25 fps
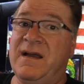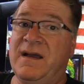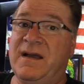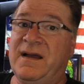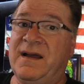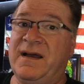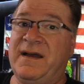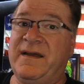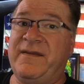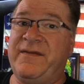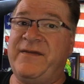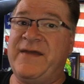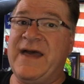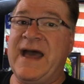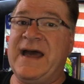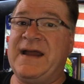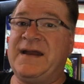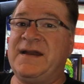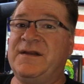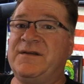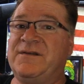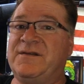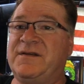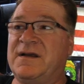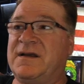uh,
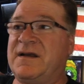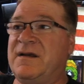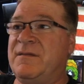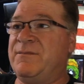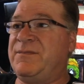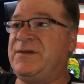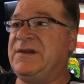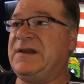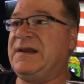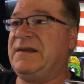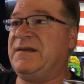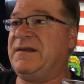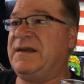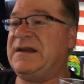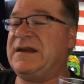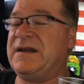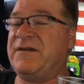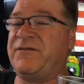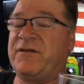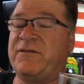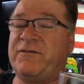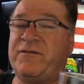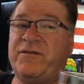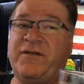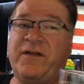that is a completely
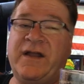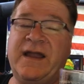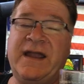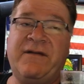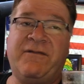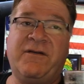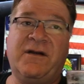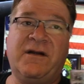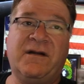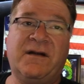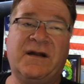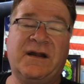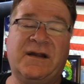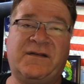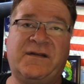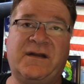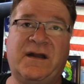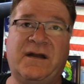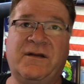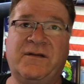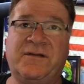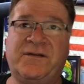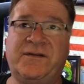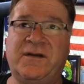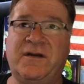different flavor. It's
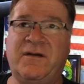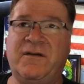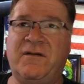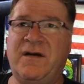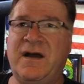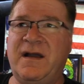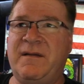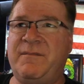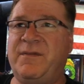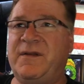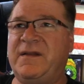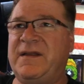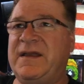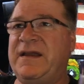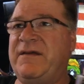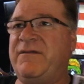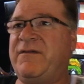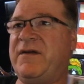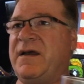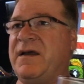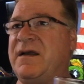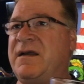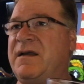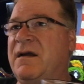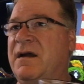also, I
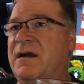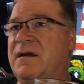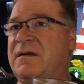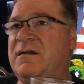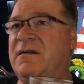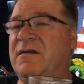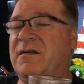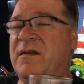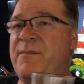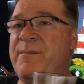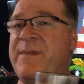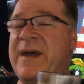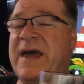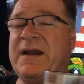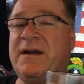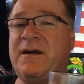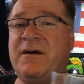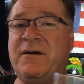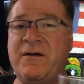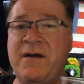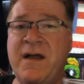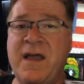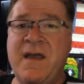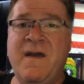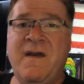believe, a, a
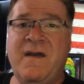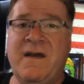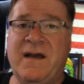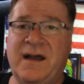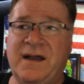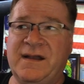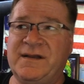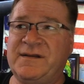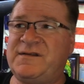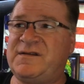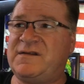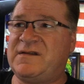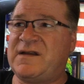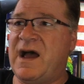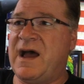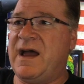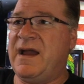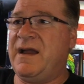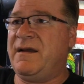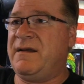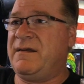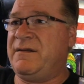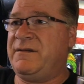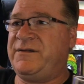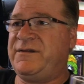uh,
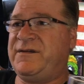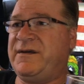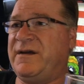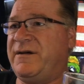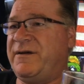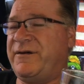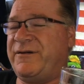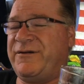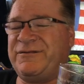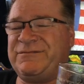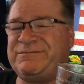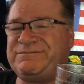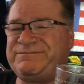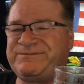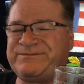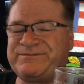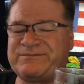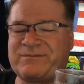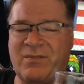style. So,